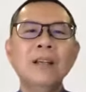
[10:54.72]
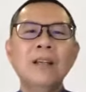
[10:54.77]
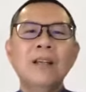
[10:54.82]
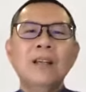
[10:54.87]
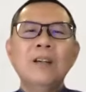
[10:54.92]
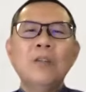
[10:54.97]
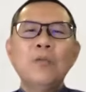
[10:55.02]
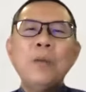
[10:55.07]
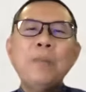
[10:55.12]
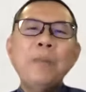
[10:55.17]

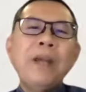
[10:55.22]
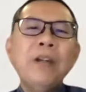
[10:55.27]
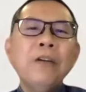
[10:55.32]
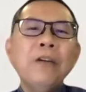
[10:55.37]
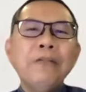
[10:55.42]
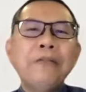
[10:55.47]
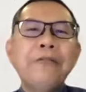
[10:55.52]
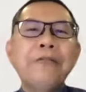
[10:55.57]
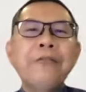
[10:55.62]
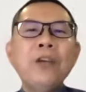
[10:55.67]
We may not
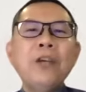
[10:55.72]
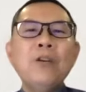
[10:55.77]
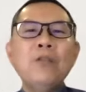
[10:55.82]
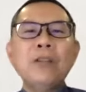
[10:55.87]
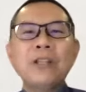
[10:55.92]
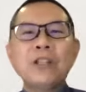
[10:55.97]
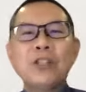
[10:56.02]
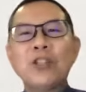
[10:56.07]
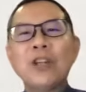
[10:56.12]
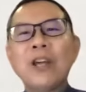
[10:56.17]
feel
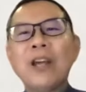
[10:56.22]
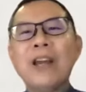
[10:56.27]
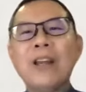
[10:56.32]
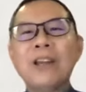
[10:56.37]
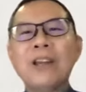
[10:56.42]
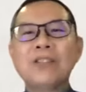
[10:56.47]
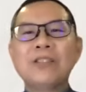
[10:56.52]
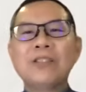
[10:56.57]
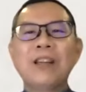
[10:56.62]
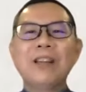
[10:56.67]
the
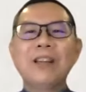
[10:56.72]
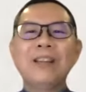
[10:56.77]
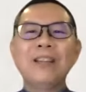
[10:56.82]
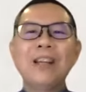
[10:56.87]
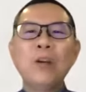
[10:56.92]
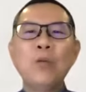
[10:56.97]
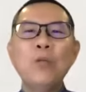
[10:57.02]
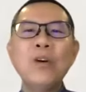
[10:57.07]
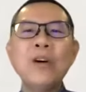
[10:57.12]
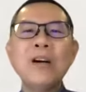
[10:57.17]
change that
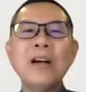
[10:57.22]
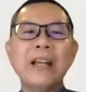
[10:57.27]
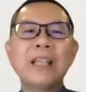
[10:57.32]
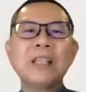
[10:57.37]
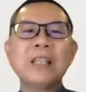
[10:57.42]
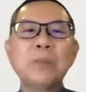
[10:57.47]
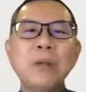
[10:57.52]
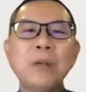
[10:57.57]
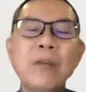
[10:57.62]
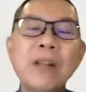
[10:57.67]
they were
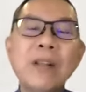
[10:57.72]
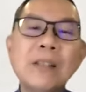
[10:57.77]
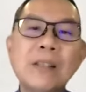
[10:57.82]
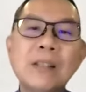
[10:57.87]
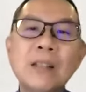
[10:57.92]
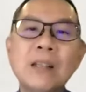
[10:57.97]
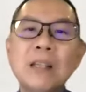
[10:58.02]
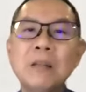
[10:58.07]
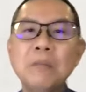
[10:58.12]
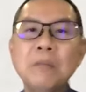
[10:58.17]

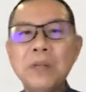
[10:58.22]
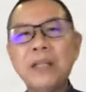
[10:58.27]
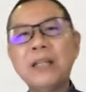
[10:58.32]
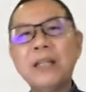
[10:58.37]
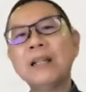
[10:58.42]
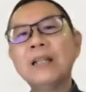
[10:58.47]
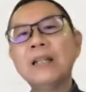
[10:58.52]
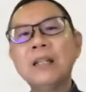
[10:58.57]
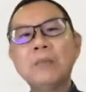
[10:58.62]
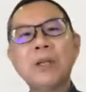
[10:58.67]
experiencing
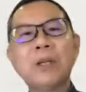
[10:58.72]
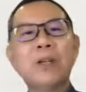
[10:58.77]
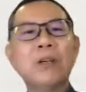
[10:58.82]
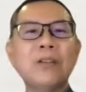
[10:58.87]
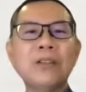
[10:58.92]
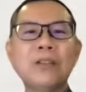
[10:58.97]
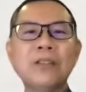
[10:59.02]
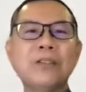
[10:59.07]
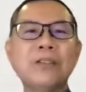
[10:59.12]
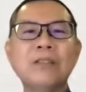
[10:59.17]
immediately
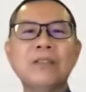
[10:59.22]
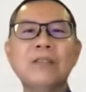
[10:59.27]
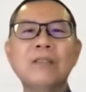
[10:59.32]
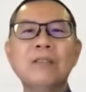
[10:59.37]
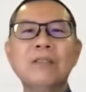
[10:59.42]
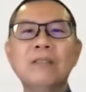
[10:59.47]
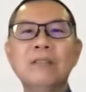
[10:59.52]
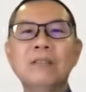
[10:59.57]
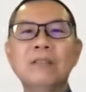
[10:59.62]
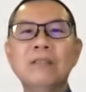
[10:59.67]

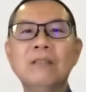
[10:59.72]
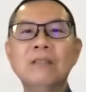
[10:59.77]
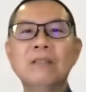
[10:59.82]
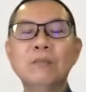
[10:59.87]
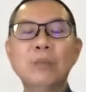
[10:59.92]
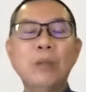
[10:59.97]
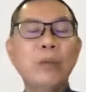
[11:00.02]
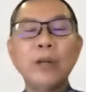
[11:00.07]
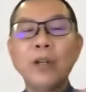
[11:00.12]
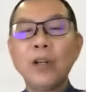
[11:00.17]
because
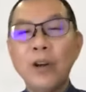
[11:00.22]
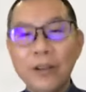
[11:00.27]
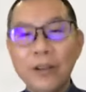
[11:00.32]
we were not